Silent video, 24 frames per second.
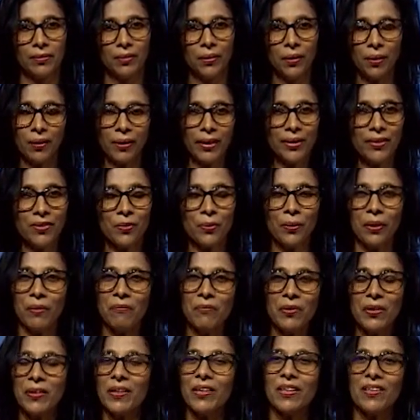right. So,
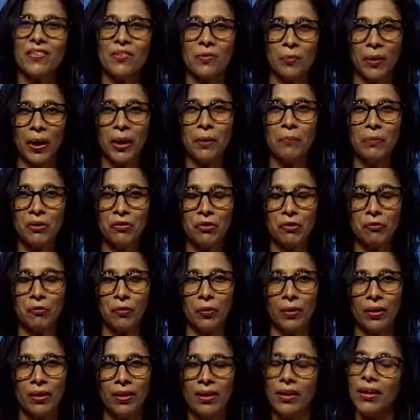everything is very
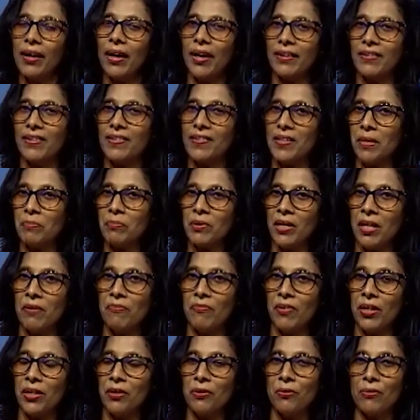beautiful. At the same time,
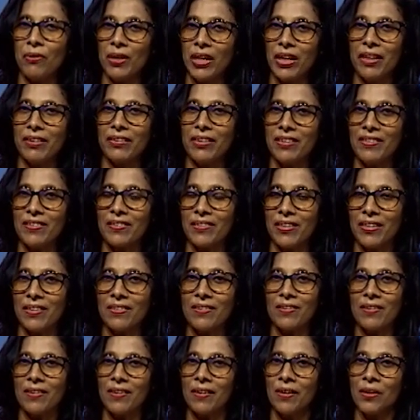when you read these things,
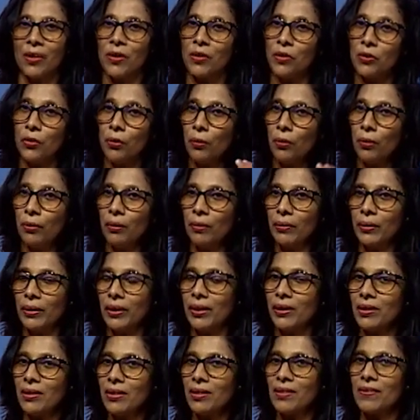though it
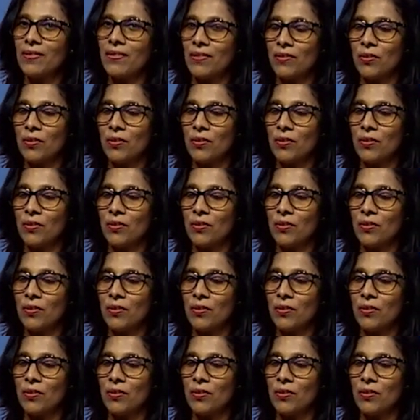is a